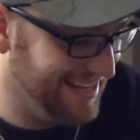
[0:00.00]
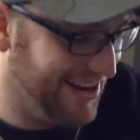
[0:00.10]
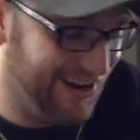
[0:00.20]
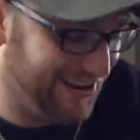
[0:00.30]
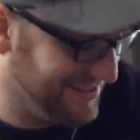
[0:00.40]

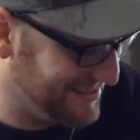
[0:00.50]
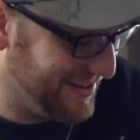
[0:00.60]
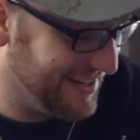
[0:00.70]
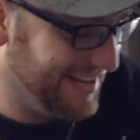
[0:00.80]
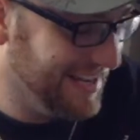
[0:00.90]
No, it's
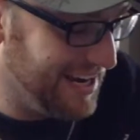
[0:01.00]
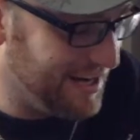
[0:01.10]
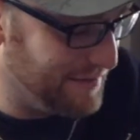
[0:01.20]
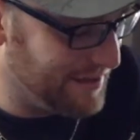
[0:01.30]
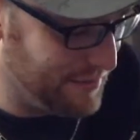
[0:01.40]
fine.
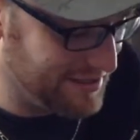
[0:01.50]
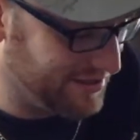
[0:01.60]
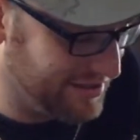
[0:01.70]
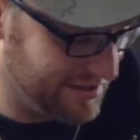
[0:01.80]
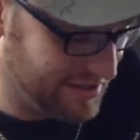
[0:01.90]
It
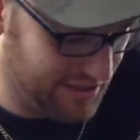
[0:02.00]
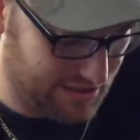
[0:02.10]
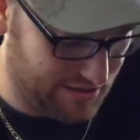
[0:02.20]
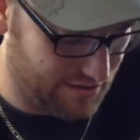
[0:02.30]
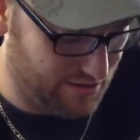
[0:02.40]
basically just
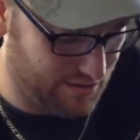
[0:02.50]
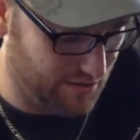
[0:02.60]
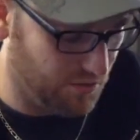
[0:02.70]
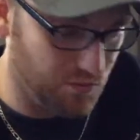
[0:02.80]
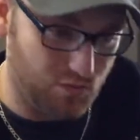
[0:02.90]
takes
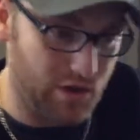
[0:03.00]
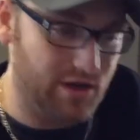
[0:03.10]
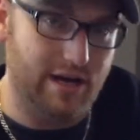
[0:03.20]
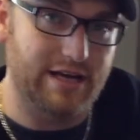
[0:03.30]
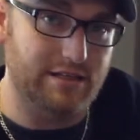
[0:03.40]
where
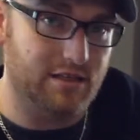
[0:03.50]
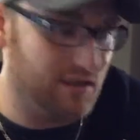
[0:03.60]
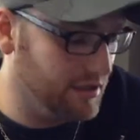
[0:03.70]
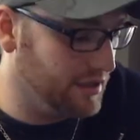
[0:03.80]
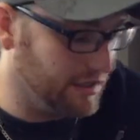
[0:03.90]
you're at in
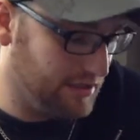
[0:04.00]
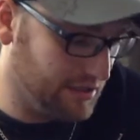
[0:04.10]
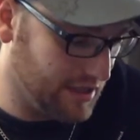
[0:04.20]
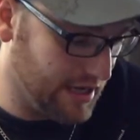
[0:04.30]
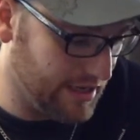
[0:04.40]
key, and it
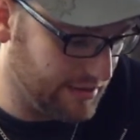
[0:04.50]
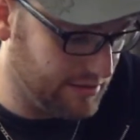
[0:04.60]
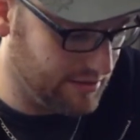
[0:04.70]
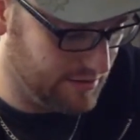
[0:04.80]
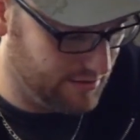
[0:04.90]
just
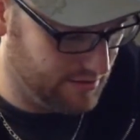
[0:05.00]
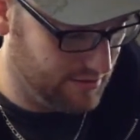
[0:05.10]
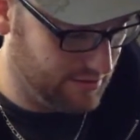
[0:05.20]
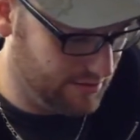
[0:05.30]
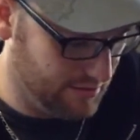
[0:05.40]
adds
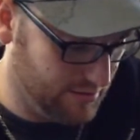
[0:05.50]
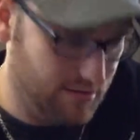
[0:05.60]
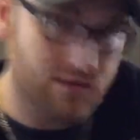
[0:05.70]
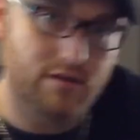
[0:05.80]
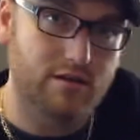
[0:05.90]

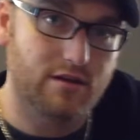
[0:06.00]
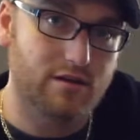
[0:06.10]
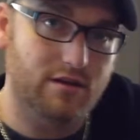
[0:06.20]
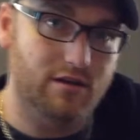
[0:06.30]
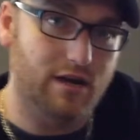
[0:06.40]

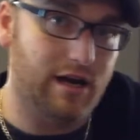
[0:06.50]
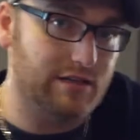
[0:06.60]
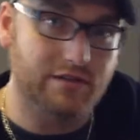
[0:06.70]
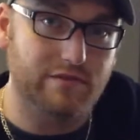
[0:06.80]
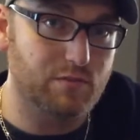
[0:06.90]

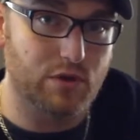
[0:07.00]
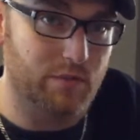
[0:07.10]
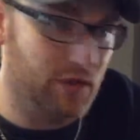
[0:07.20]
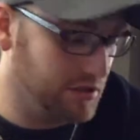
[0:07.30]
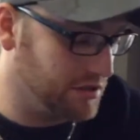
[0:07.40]
octaves pretty
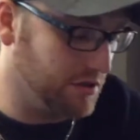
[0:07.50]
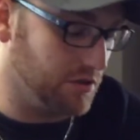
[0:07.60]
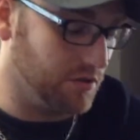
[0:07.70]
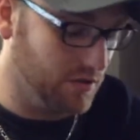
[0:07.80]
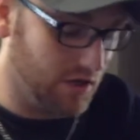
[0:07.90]
much.
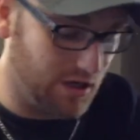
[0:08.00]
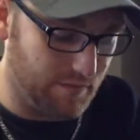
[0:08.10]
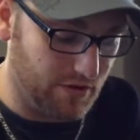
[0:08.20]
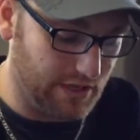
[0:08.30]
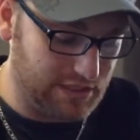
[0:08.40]
So
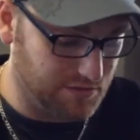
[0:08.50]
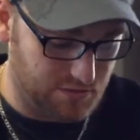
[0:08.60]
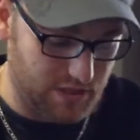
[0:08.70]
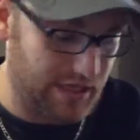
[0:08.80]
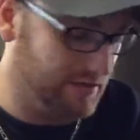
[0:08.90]
and
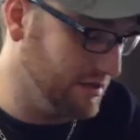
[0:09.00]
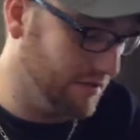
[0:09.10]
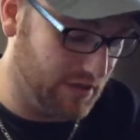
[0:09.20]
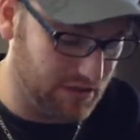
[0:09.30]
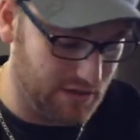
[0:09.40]
I just started
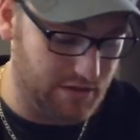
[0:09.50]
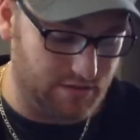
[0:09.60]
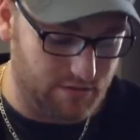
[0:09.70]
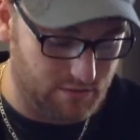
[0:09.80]
messing around.